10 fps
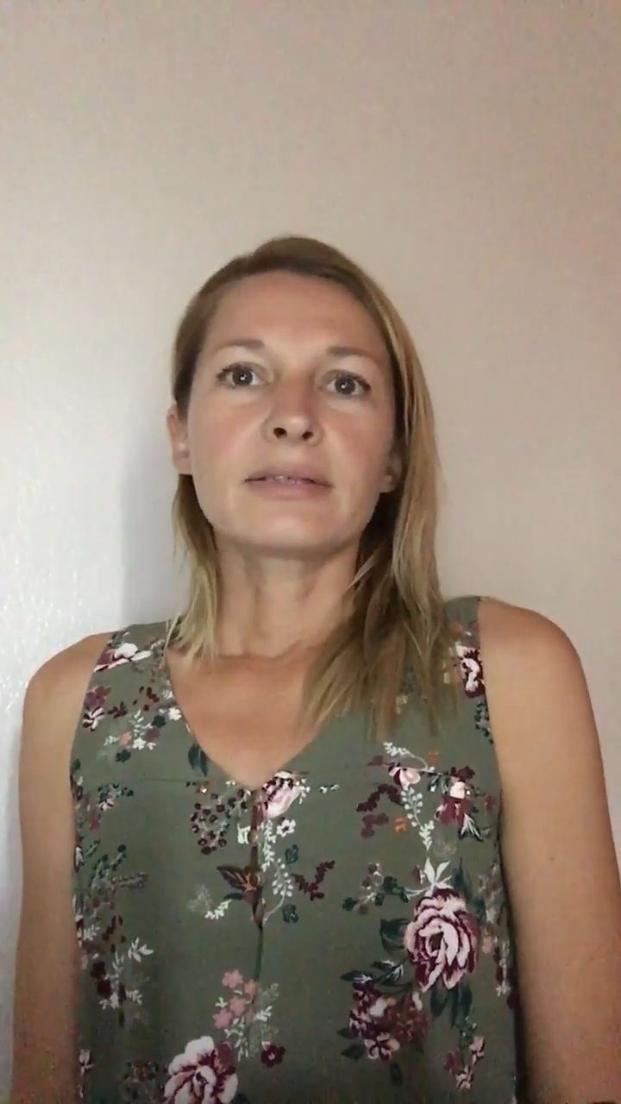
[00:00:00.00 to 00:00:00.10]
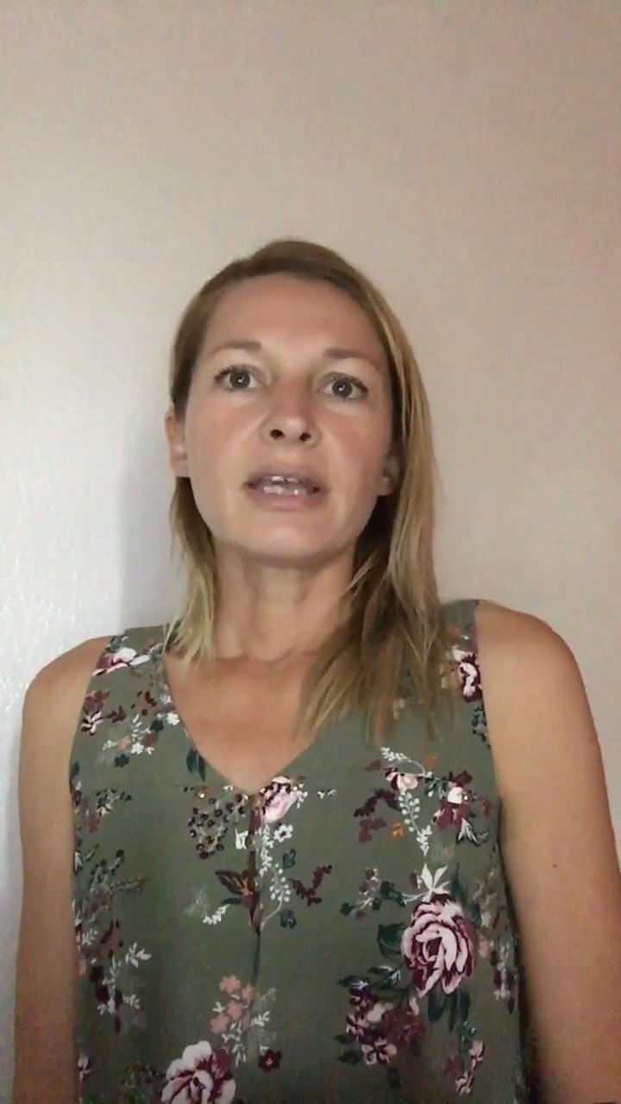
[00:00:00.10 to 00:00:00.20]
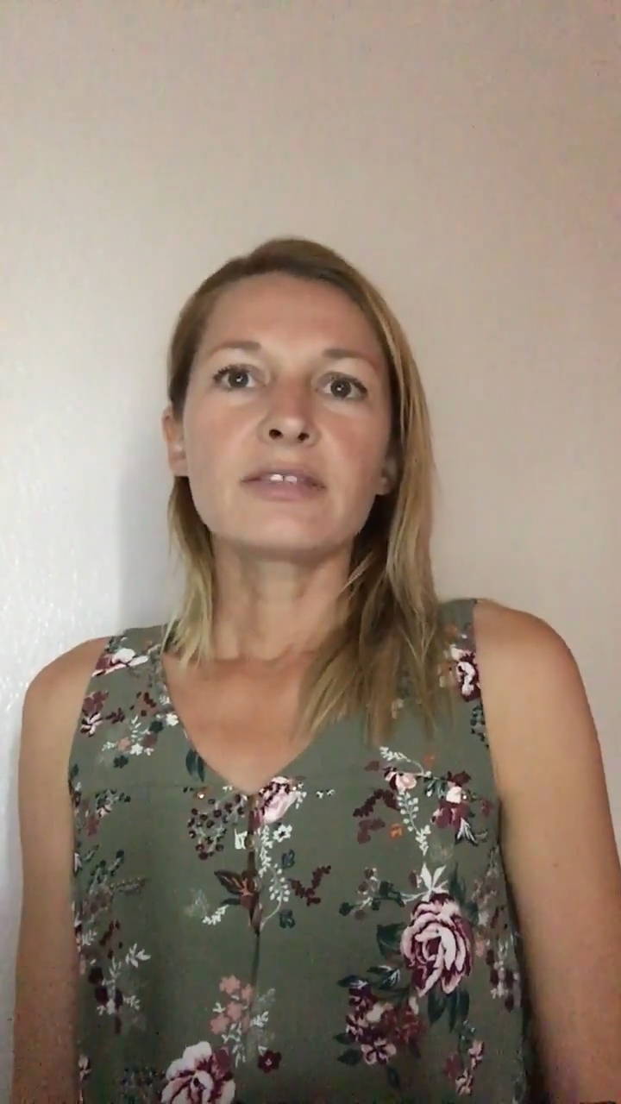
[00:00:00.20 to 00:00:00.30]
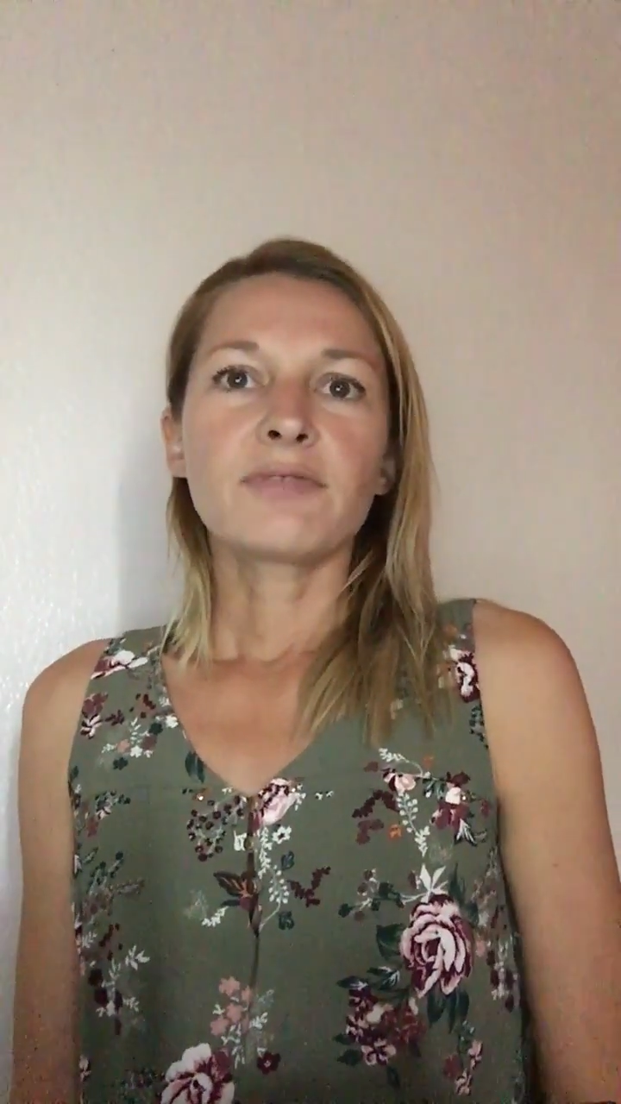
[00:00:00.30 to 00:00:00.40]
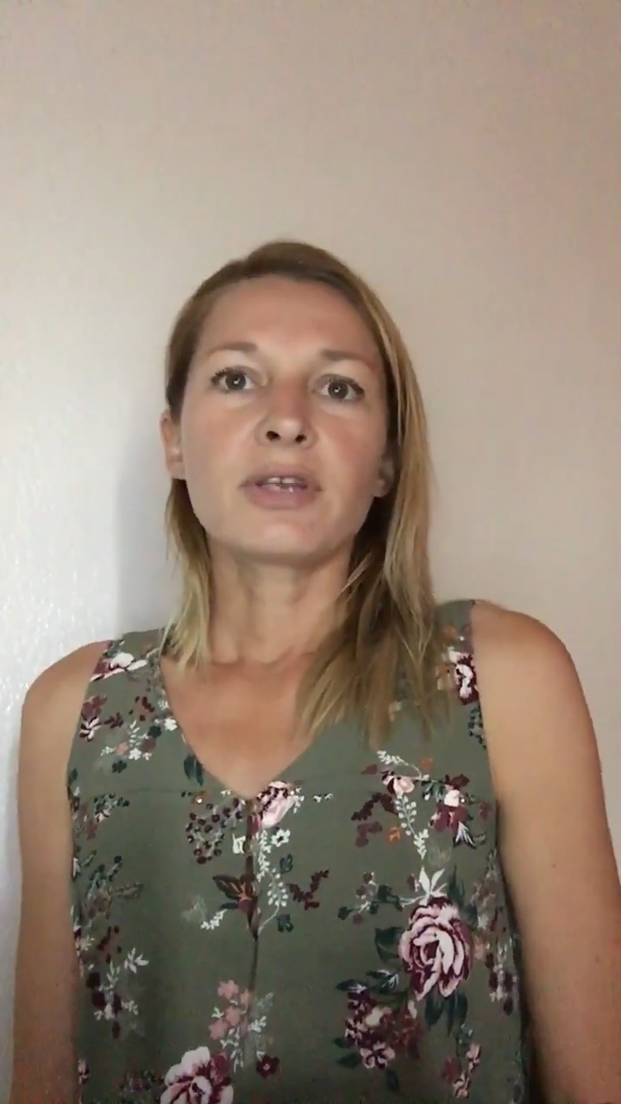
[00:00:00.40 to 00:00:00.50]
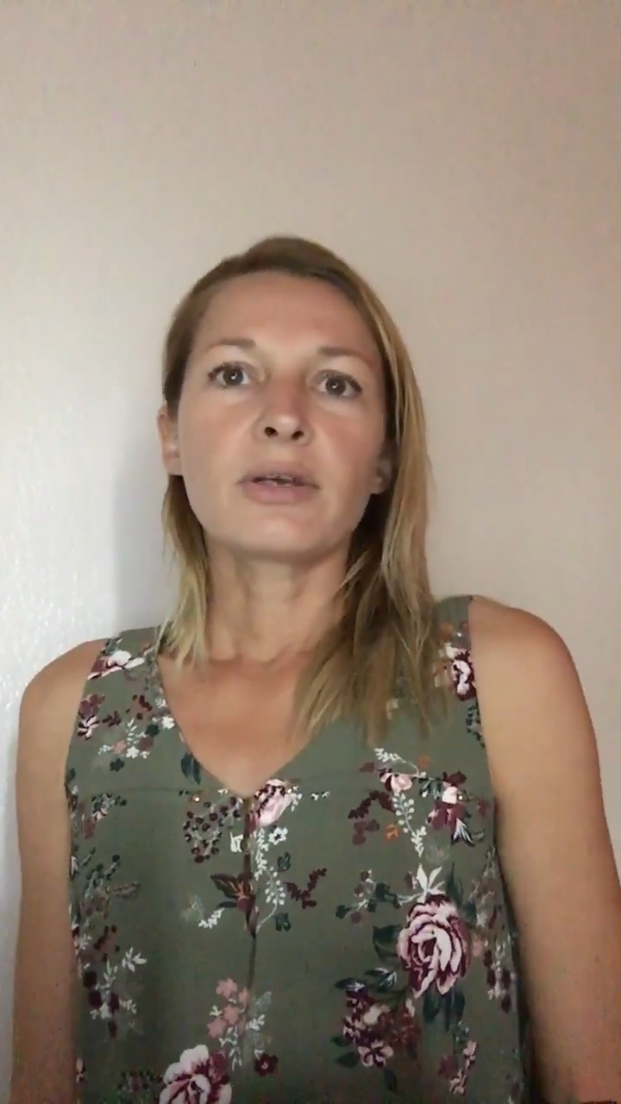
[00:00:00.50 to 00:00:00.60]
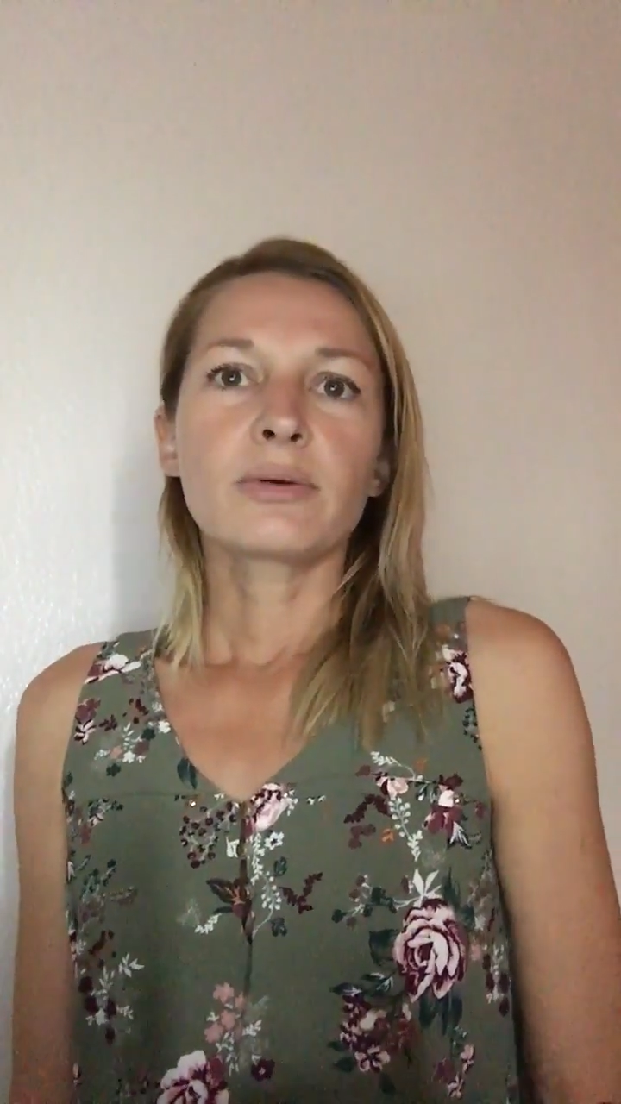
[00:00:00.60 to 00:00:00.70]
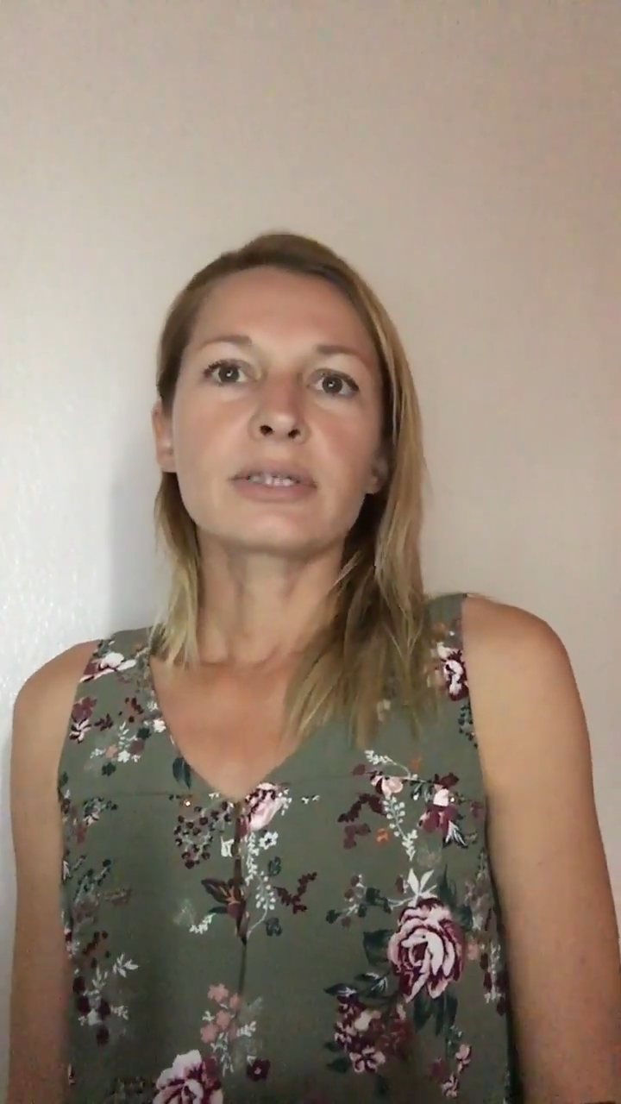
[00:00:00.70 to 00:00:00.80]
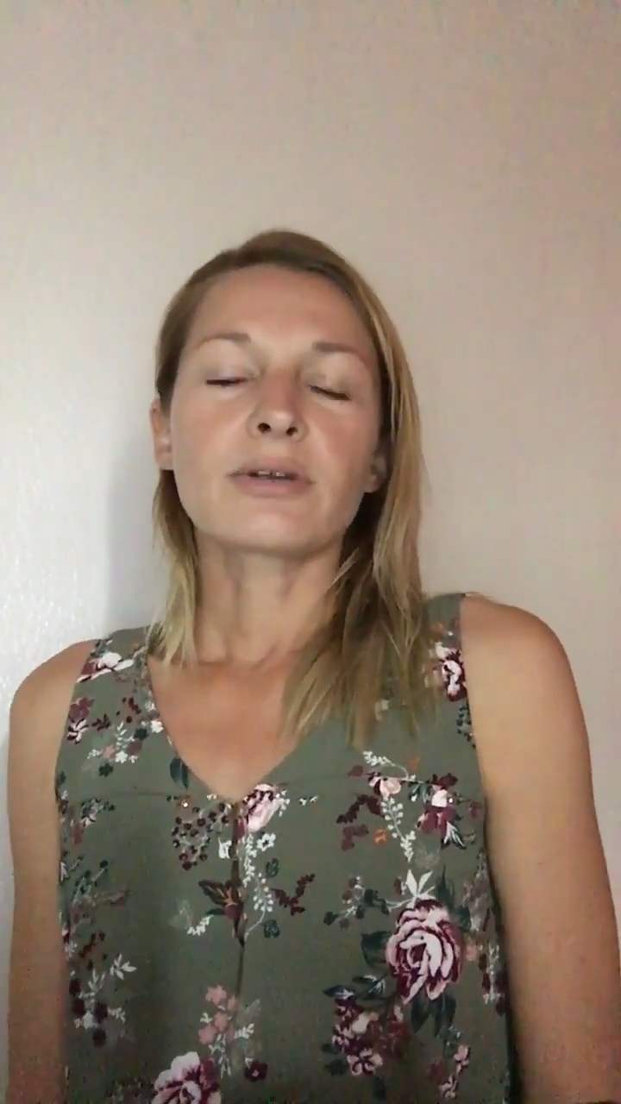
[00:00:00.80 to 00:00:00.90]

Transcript: today's video is